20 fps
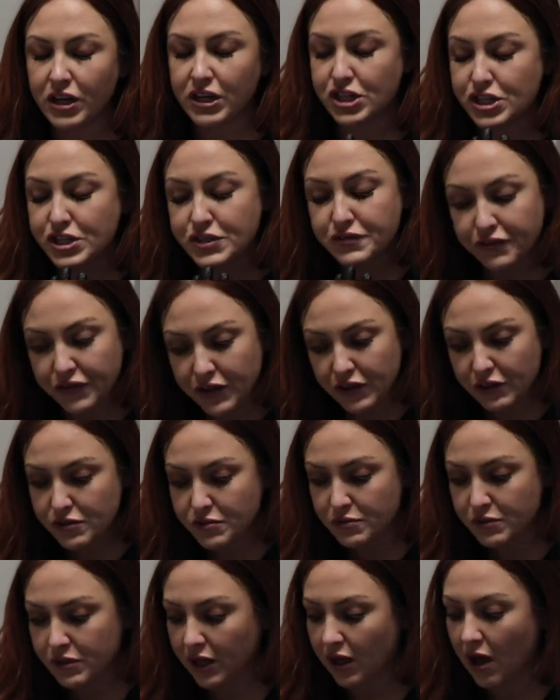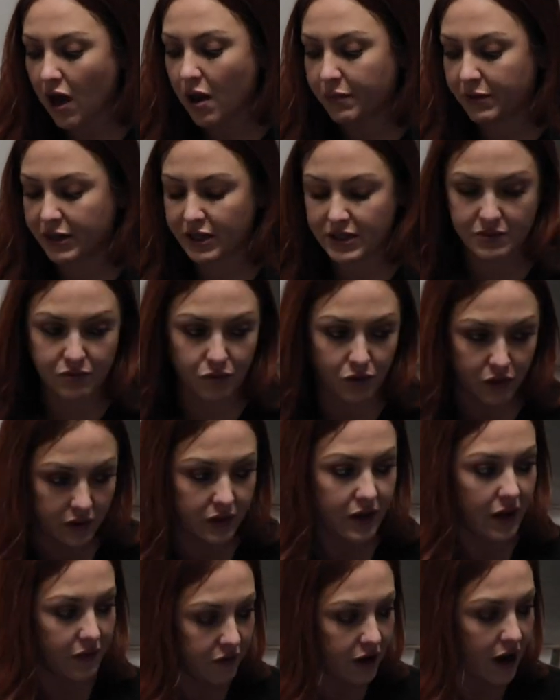It just feels really hot, but it will
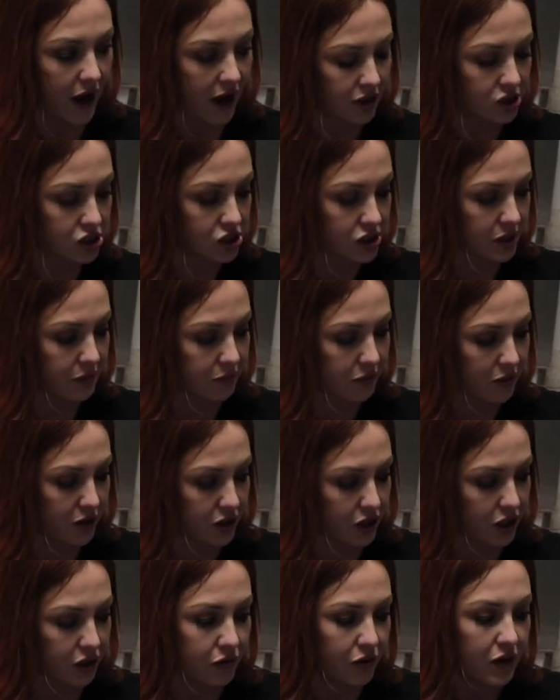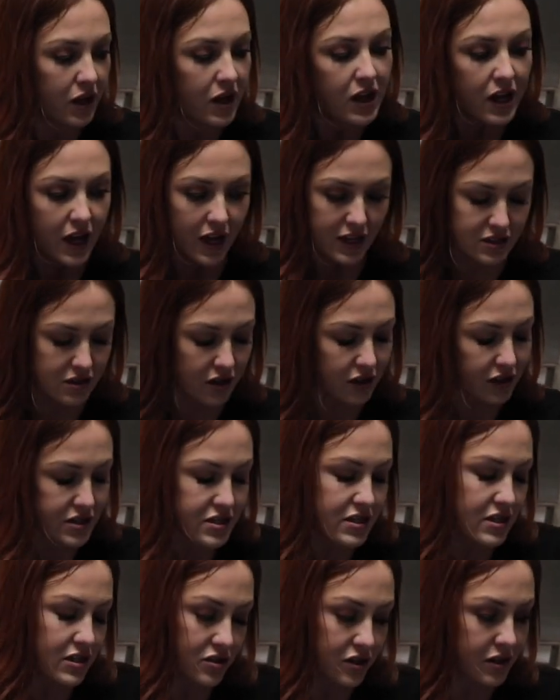never actually burn you as long
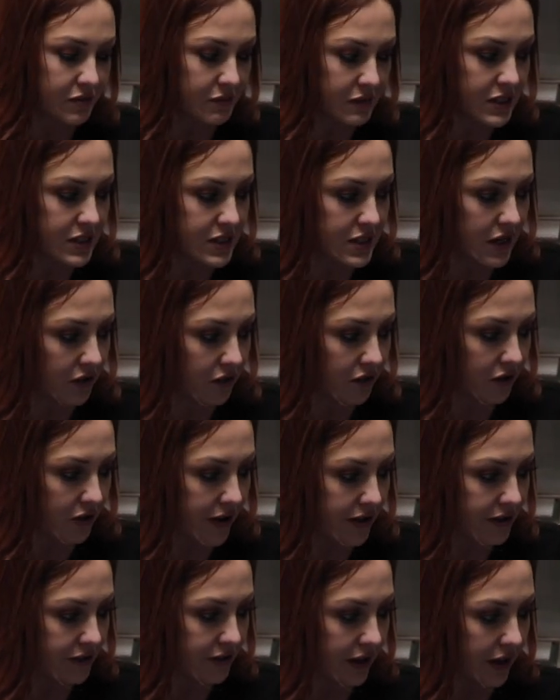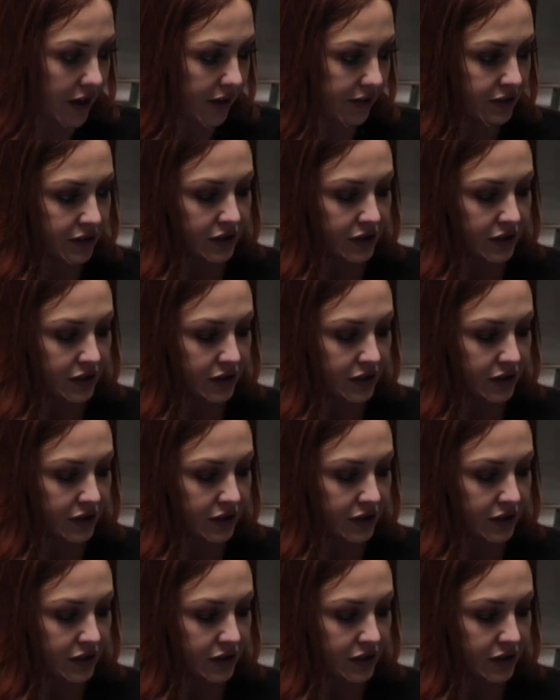as the treatment's done correctly.